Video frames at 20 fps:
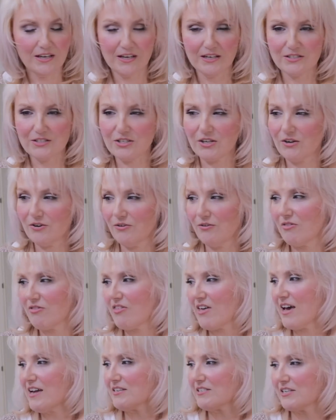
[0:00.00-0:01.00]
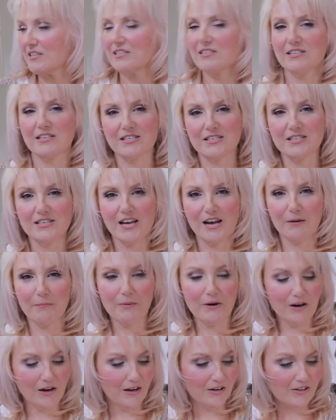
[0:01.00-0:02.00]
So that desk is now
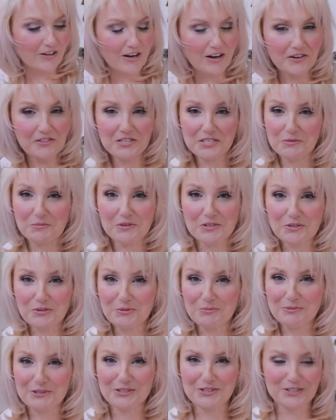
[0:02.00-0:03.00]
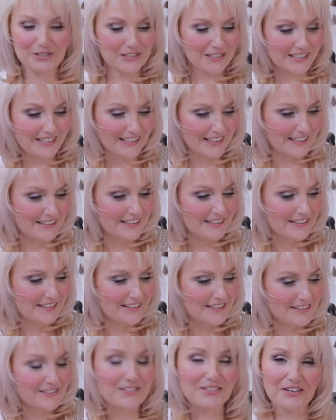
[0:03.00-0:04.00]
piled high and this one's almost clear.
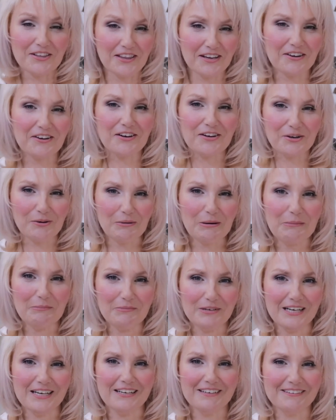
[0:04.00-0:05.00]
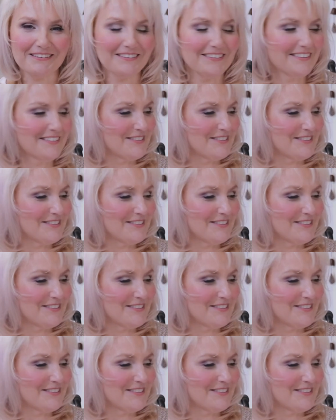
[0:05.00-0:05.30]
So then I know I'm done.